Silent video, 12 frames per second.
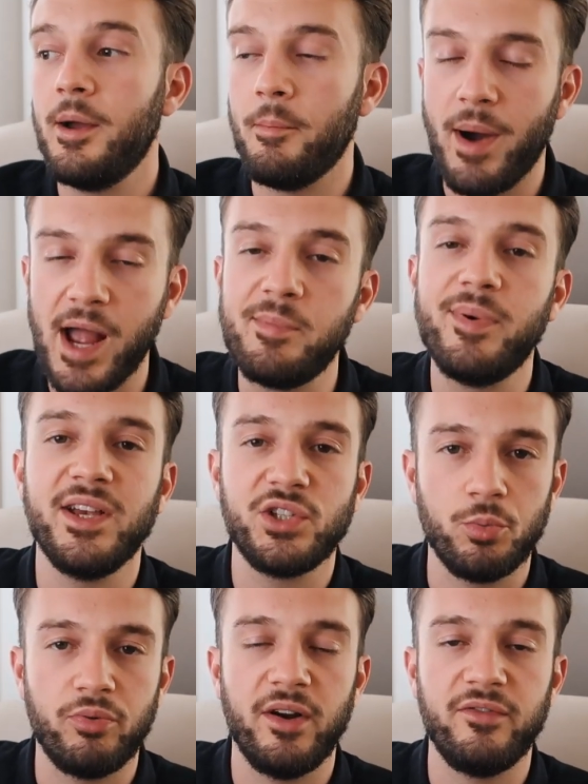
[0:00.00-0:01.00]
My
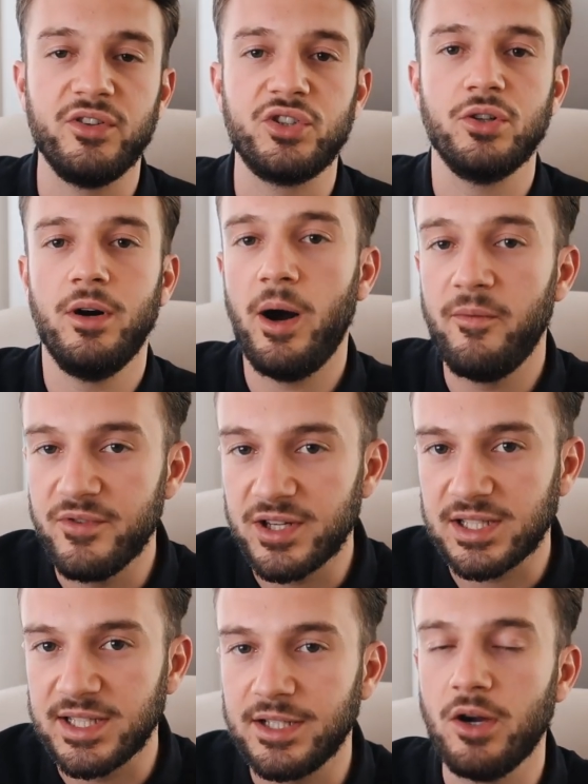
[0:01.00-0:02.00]
personal preference
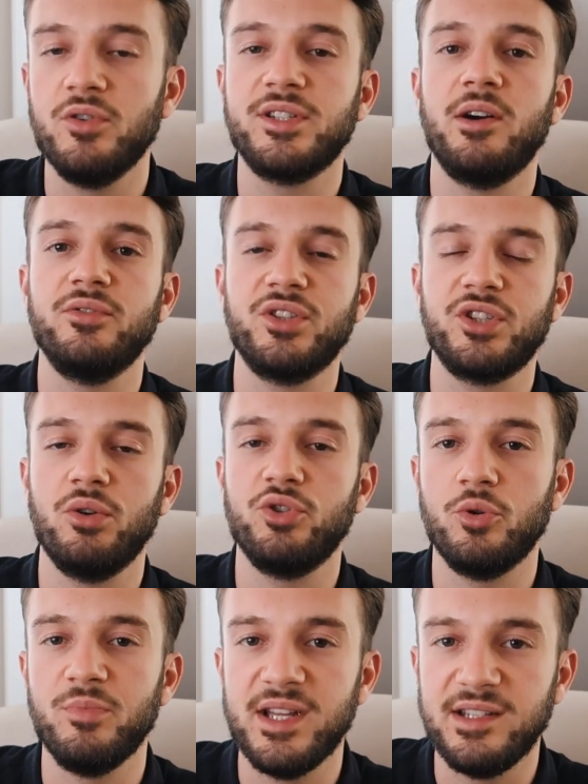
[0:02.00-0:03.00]
obviously goes out to
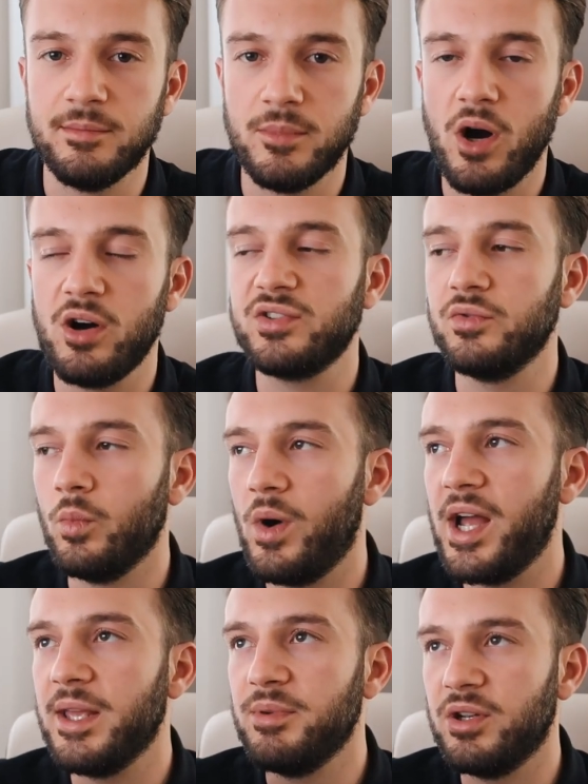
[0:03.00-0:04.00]
social media marketing.
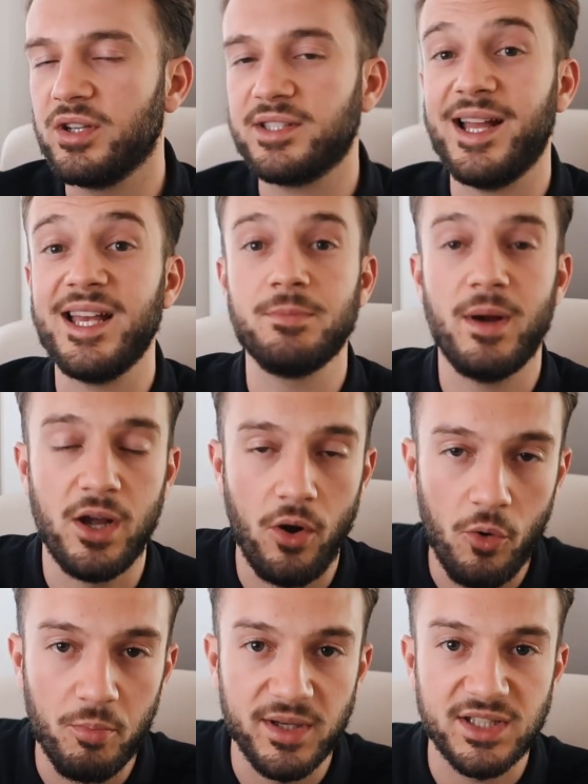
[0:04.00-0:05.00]
Why? Because that is my
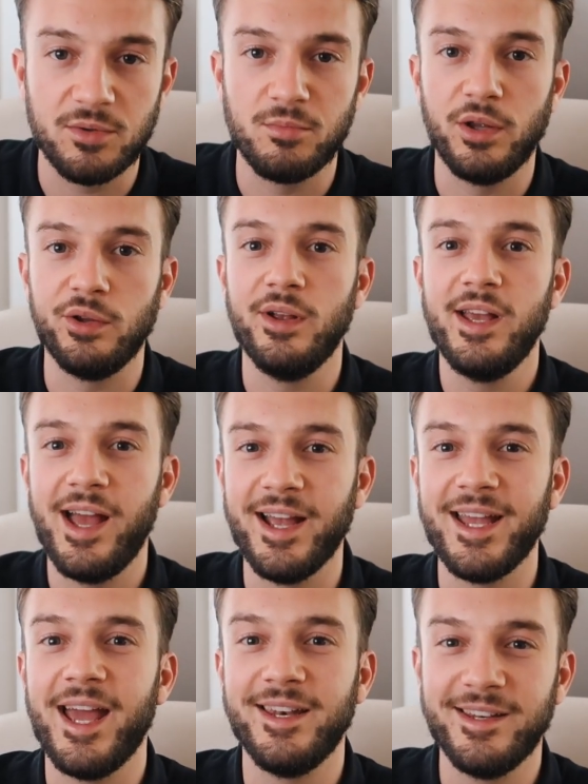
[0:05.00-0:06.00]
own business model.
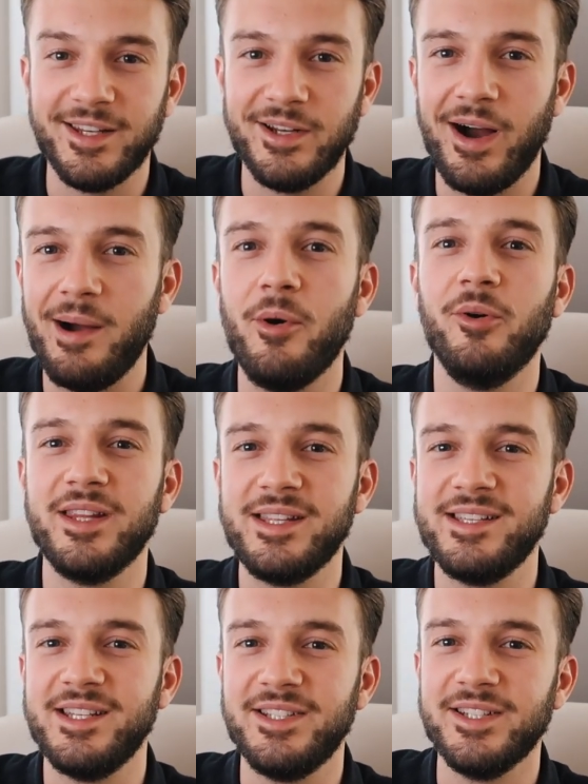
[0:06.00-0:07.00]
Again, you know, I'm only
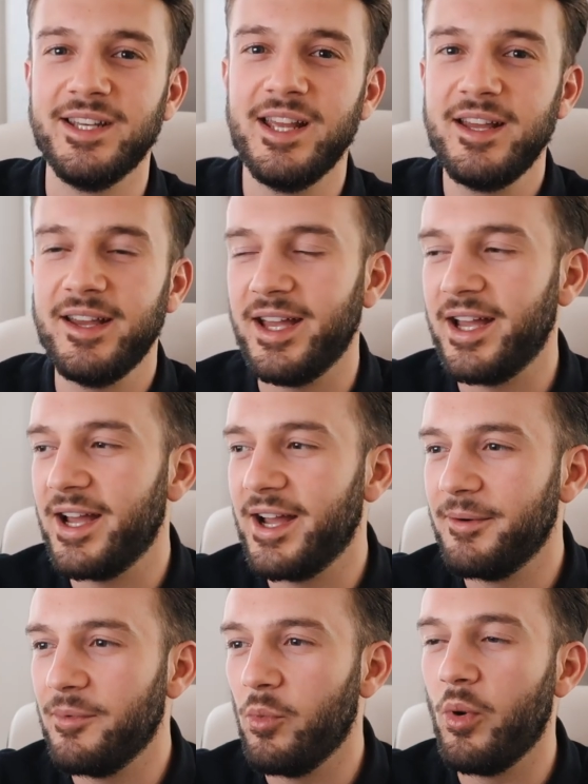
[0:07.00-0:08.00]
teaching
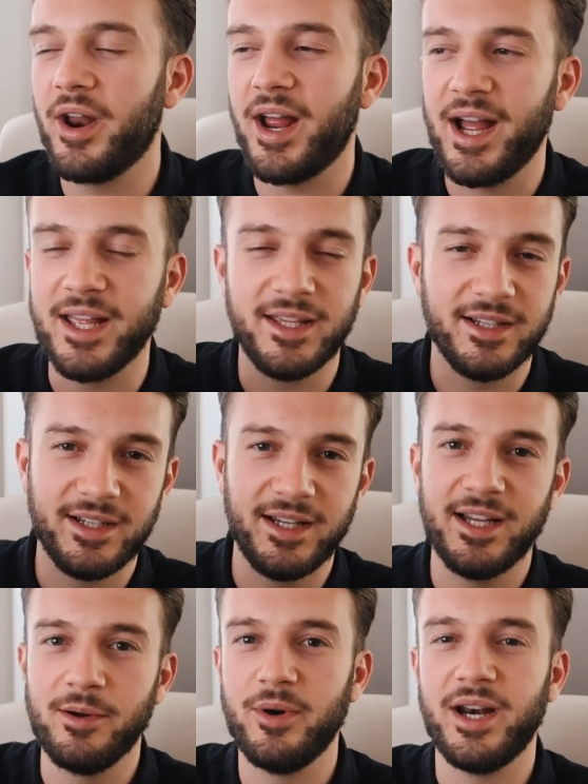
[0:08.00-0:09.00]
what I
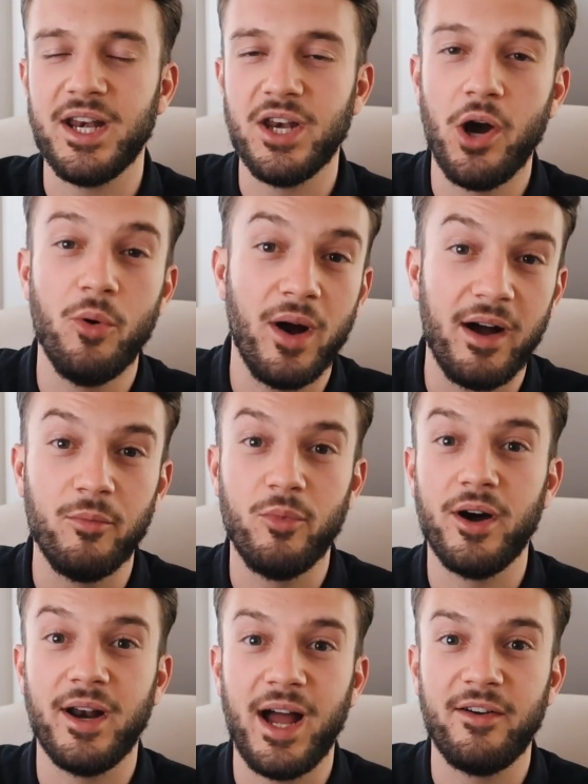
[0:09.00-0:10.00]
know and
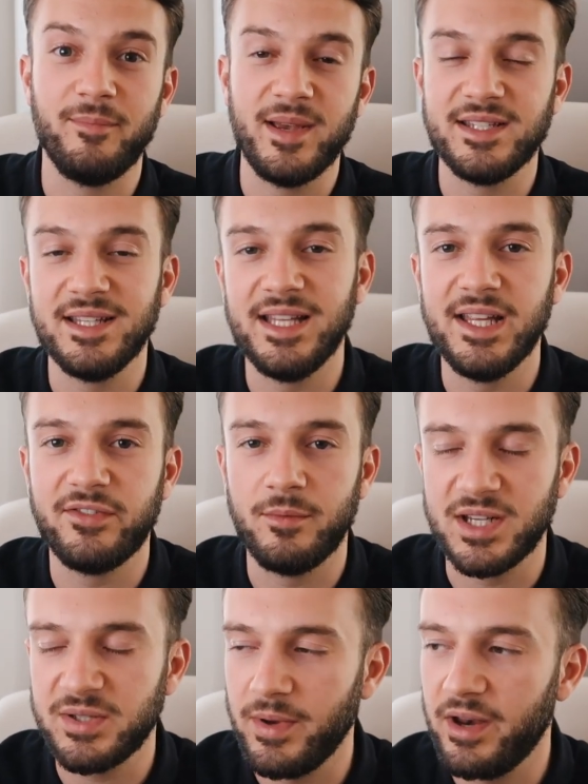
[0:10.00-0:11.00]
what I've basically learned from
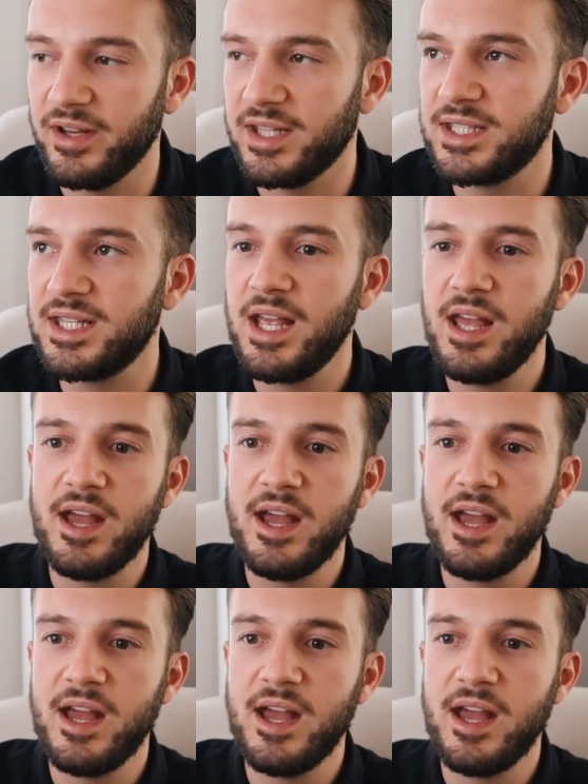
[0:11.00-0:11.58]
experience.